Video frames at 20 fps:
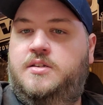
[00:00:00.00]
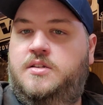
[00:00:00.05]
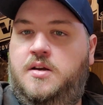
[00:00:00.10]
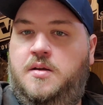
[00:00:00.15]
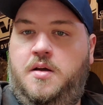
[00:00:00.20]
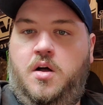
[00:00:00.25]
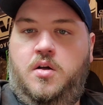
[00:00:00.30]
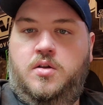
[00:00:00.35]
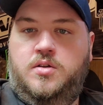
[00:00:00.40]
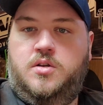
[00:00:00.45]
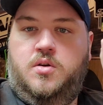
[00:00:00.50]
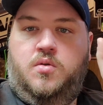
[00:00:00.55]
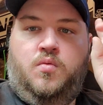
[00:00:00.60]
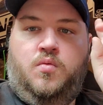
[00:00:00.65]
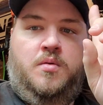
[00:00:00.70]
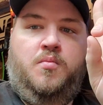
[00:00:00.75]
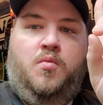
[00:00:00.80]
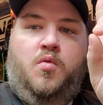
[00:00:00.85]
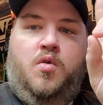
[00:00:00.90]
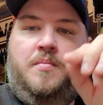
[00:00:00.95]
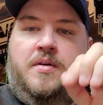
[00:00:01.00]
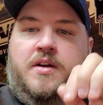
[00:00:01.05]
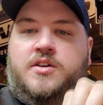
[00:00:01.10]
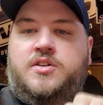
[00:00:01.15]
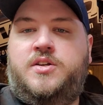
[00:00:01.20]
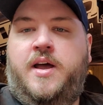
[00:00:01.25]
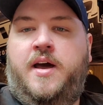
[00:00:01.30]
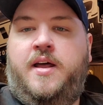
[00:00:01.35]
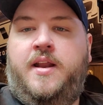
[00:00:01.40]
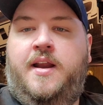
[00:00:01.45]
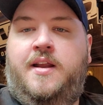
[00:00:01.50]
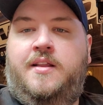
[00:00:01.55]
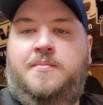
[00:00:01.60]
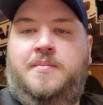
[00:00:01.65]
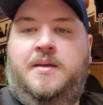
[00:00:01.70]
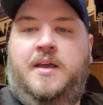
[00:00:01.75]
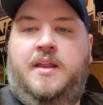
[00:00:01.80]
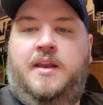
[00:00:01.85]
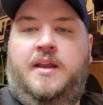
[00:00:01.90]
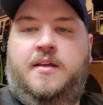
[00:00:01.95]
And also, one more big shout out at the
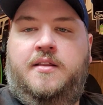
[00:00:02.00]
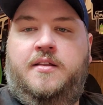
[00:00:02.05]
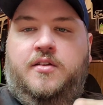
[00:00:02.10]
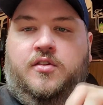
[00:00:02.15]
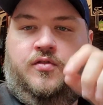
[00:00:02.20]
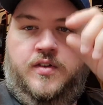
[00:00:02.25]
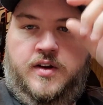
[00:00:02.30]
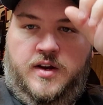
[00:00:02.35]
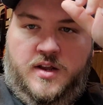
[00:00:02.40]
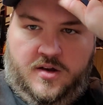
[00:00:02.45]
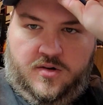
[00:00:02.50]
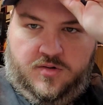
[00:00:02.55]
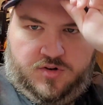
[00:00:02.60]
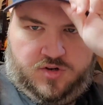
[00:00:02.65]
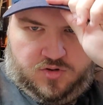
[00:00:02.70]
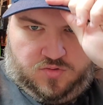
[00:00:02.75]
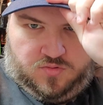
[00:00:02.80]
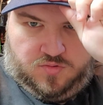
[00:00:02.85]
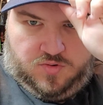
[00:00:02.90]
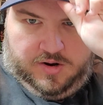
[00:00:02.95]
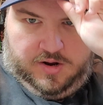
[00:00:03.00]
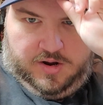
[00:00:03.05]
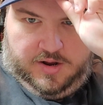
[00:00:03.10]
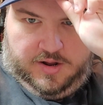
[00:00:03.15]
beginning of this video to